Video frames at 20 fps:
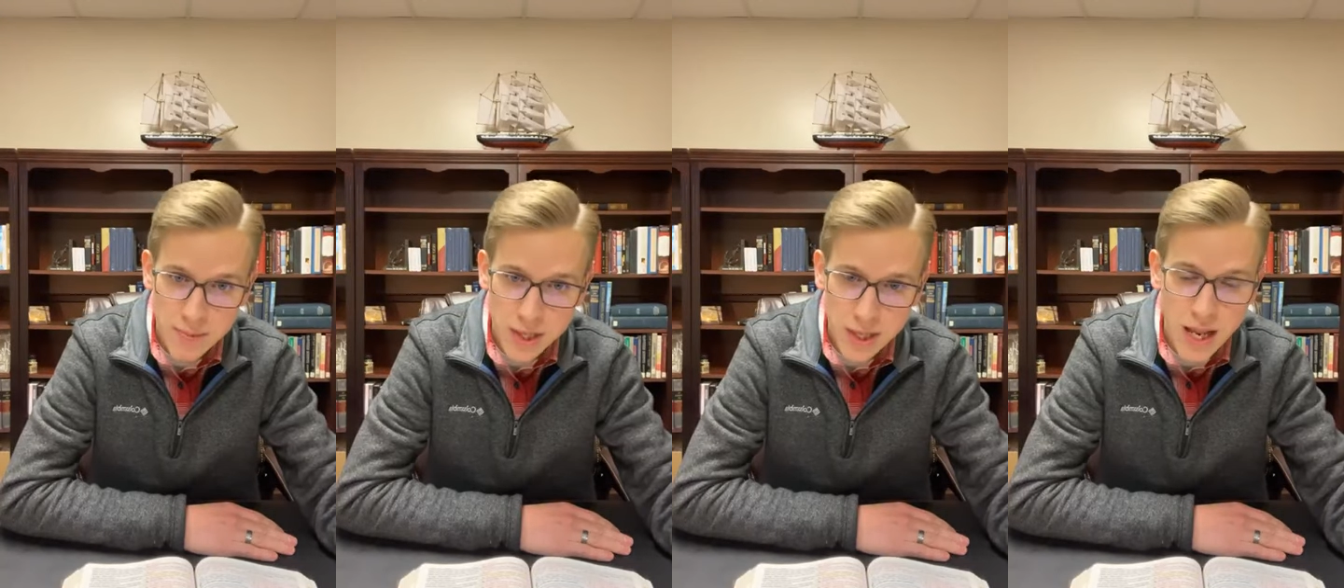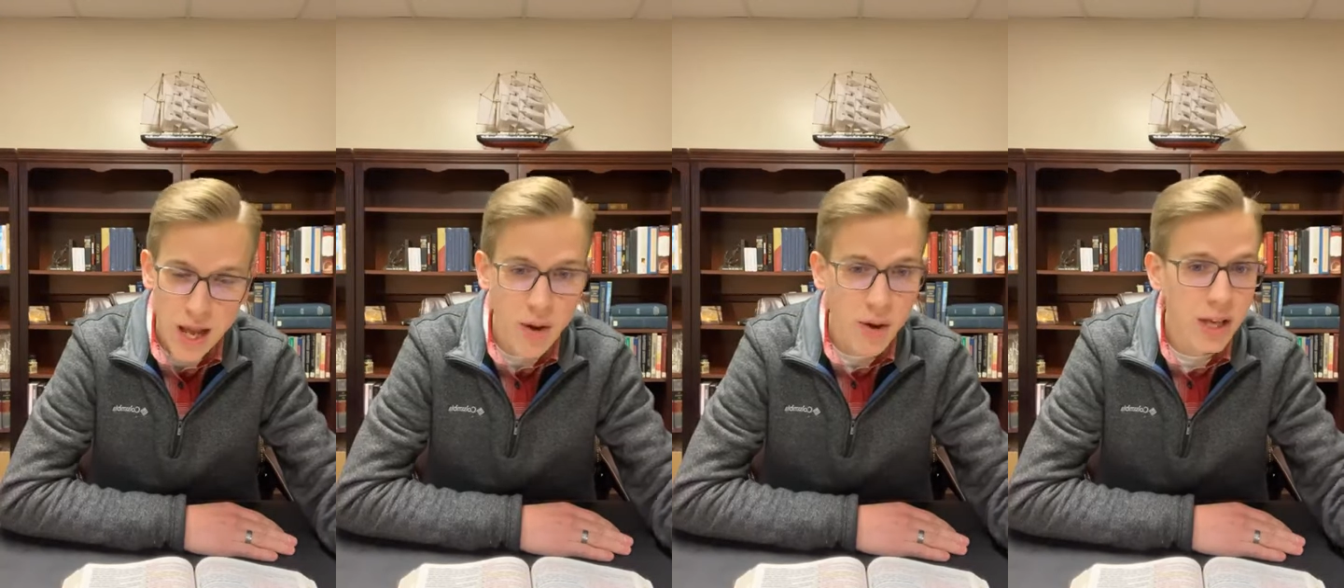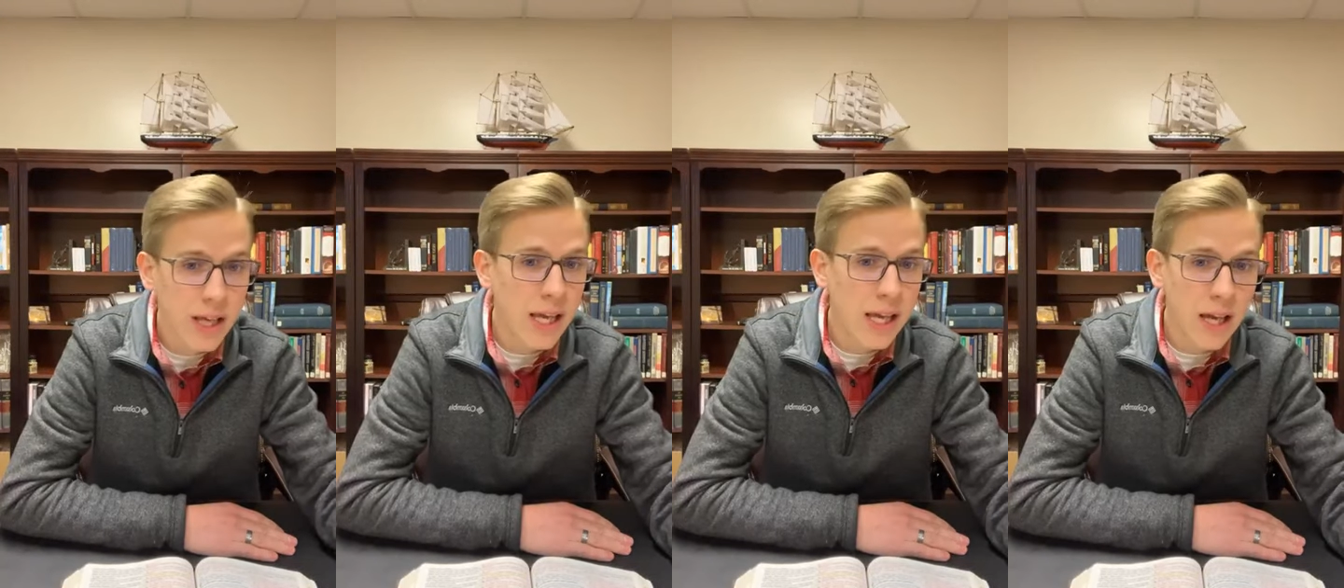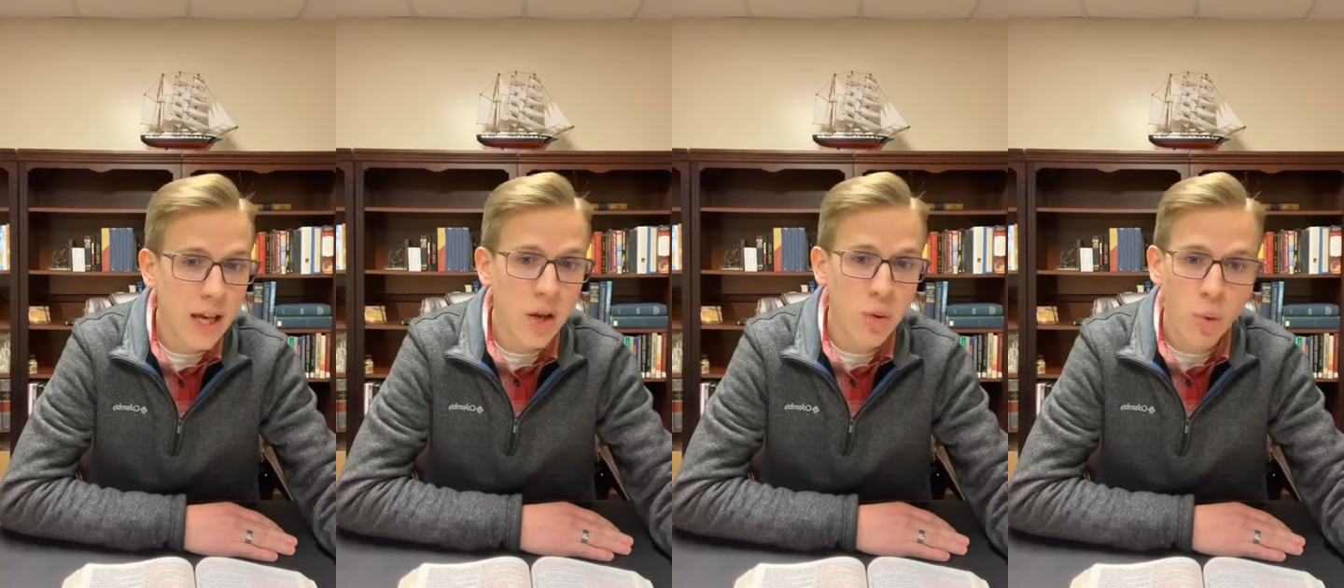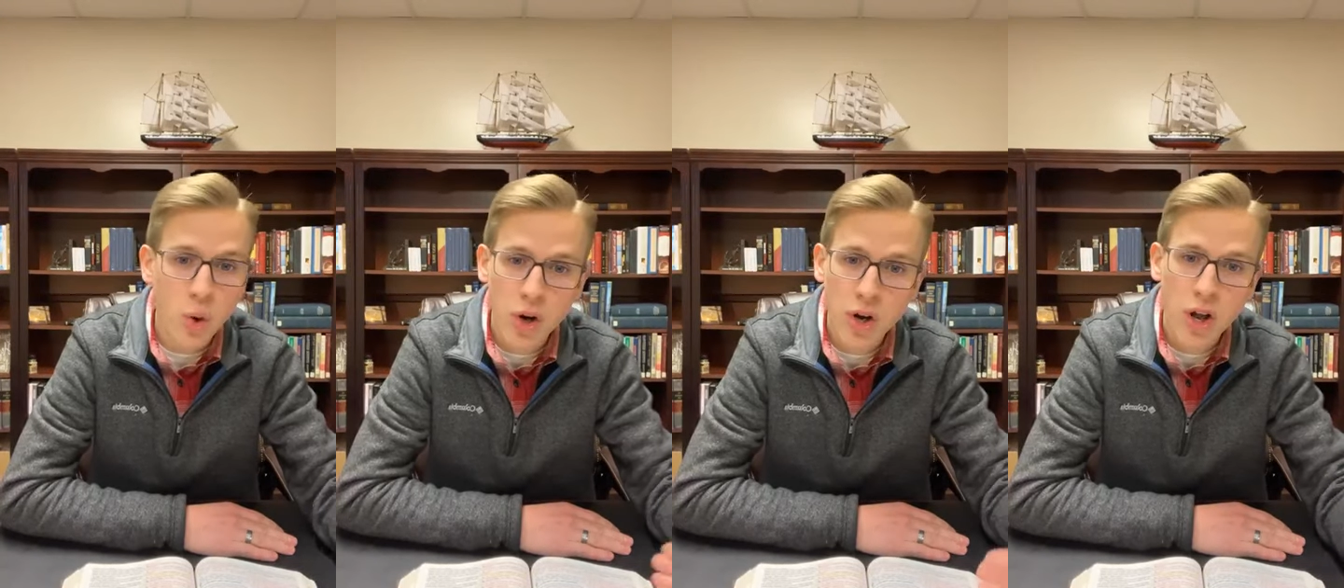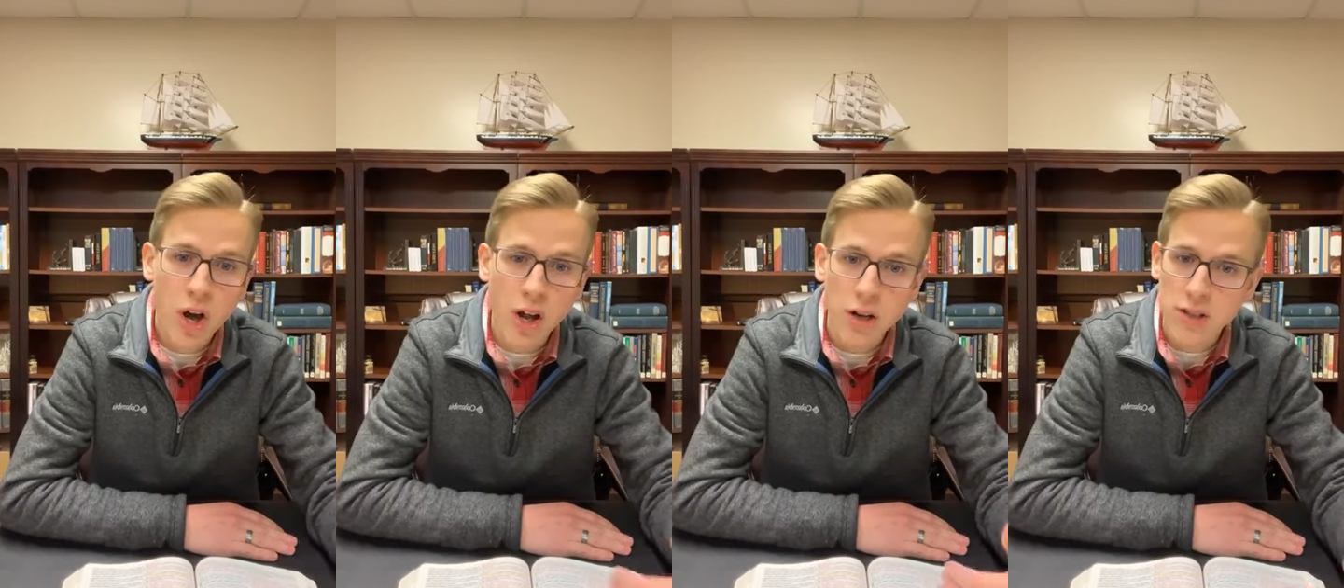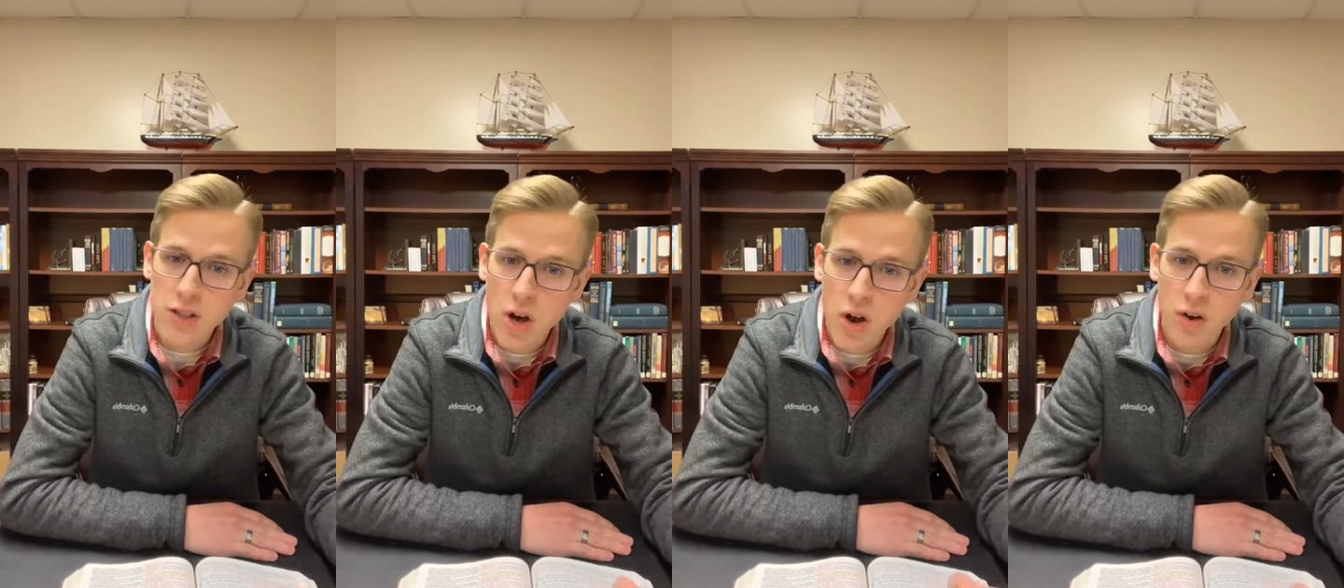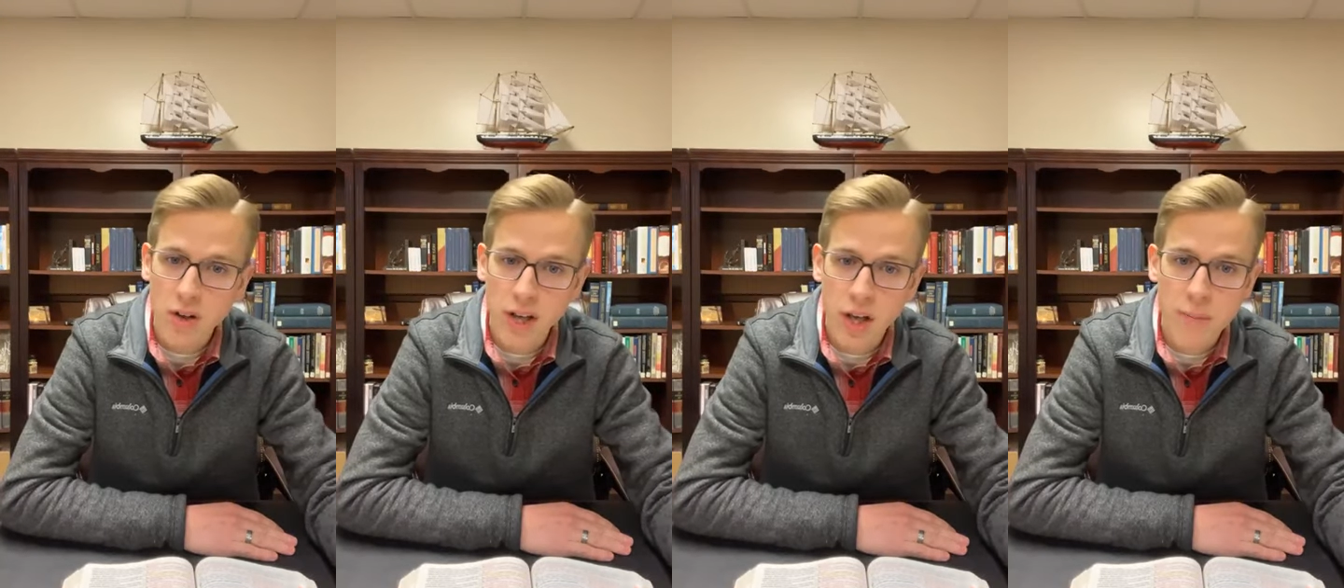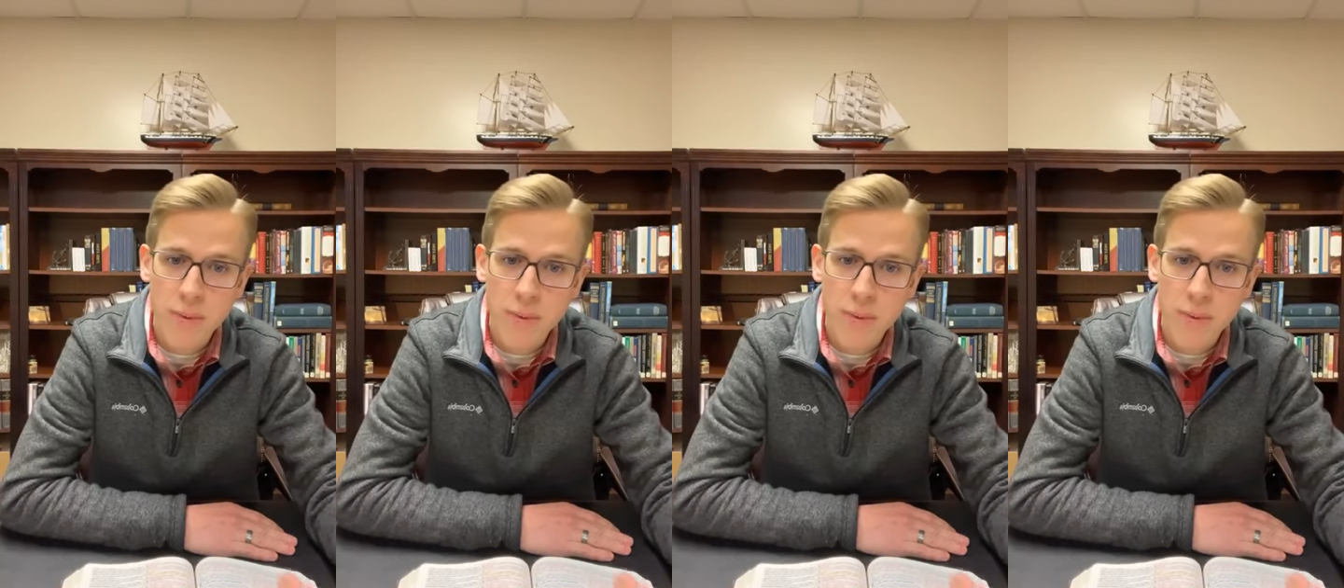Now again, we're not talking